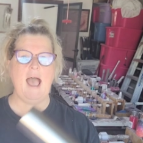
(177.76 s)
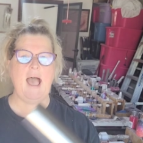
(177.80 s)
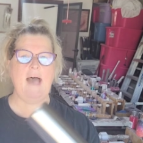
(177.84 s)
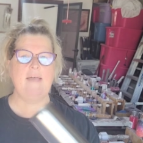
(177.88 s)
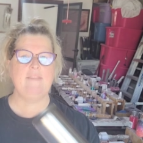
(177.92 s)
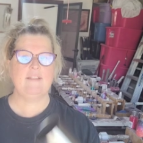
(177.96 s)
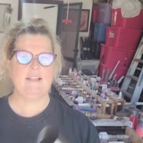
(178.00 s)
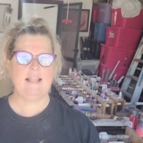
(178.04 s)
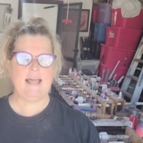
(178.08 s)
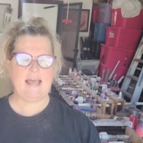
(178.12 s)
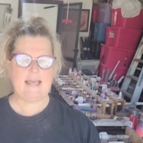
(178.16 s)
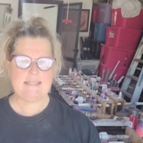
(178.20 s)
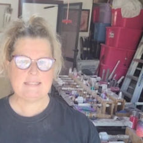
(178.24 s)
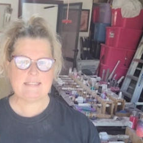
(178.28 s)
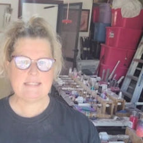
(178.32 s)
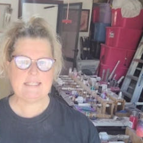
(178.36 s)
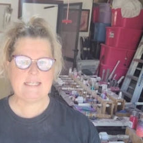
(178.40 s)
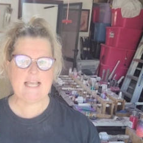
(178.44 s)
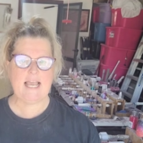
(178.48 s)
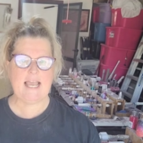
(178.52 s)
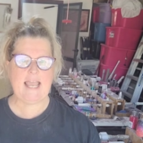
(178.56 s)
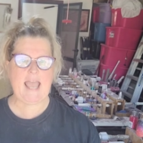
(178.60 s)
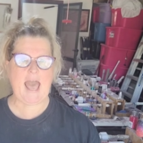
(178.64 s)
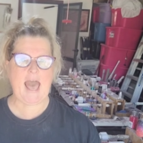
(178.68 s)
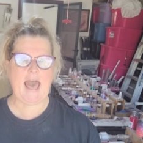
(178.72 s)
And the last
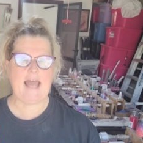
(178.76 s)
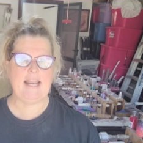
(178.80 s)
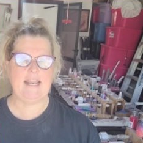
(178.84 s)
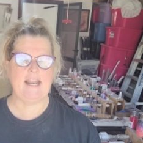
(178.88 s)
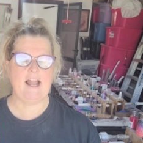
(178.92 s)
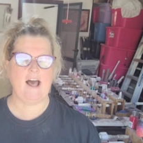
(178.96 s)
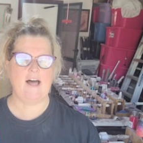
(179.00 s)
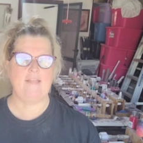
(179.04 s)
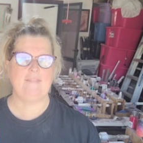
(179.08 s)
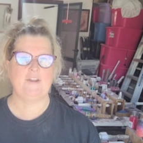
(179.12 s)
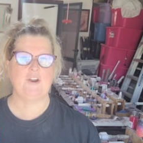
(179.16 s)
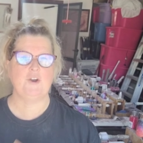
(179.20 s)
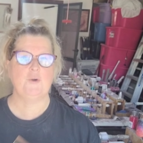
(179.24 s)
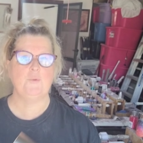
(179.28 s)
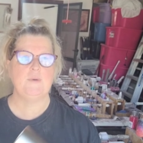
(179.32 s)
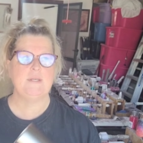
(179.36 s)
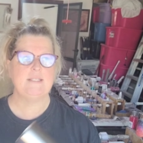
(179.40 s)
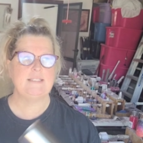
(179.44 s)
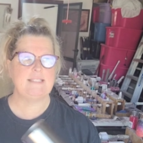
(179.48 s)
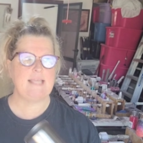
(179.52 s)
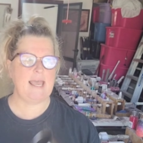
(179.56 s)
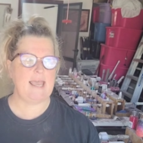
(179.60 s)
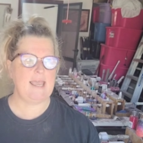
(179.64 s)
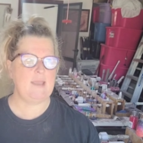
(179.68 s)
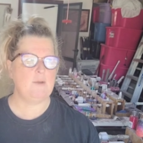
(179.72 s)
thing I added on there
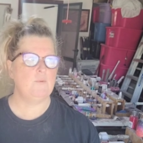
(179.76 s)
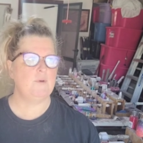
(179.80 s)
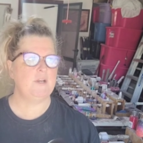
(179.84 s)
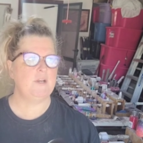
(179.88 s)
was, hey,